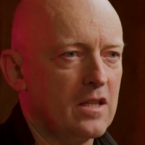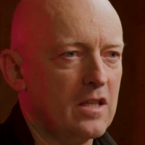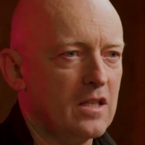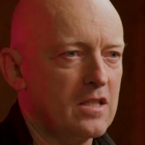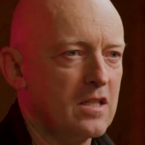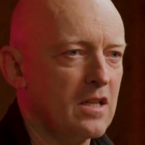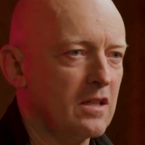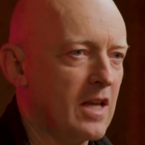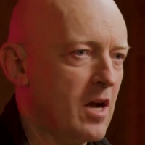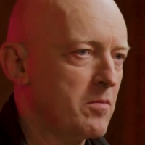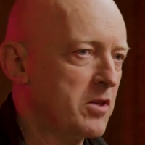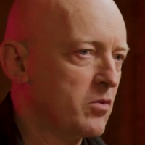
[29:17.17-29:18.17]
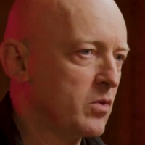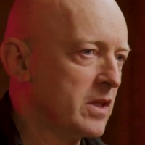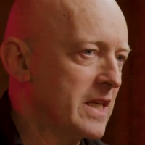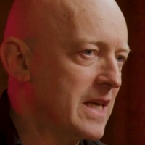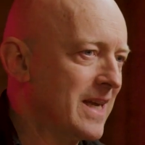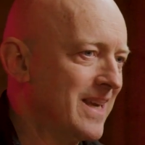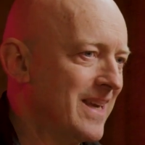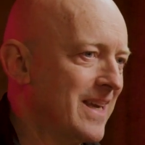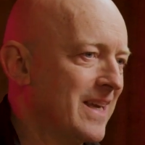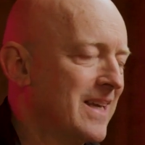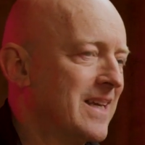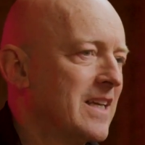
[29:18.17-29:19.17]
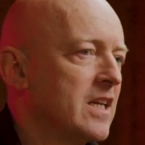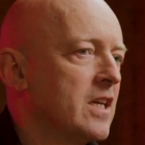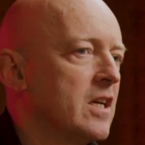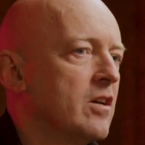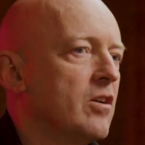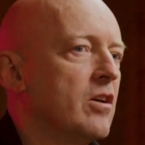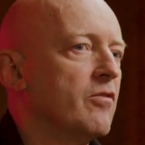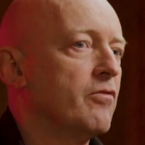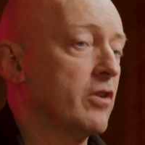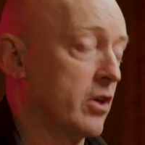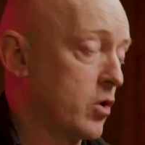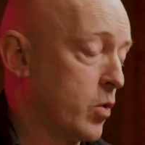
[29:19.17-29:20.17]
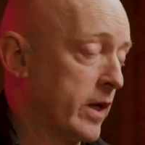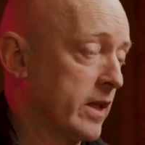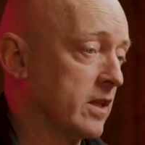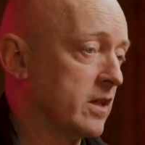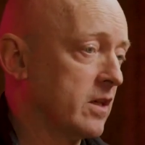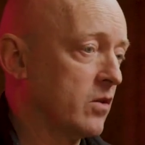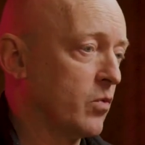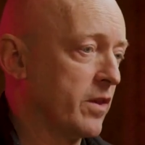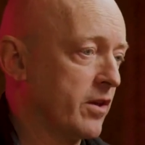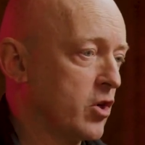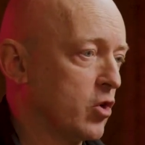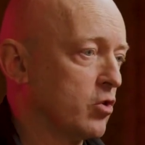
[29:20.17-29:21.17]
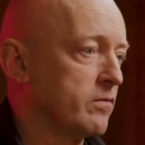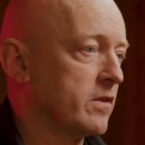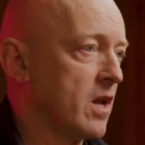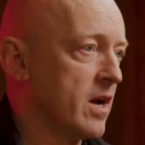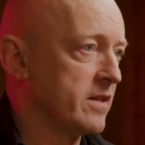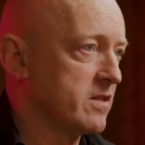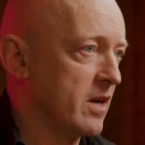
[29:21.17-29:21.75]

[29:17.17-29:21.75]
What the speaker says: it didn't allow me to really ink very quickly with curved lines.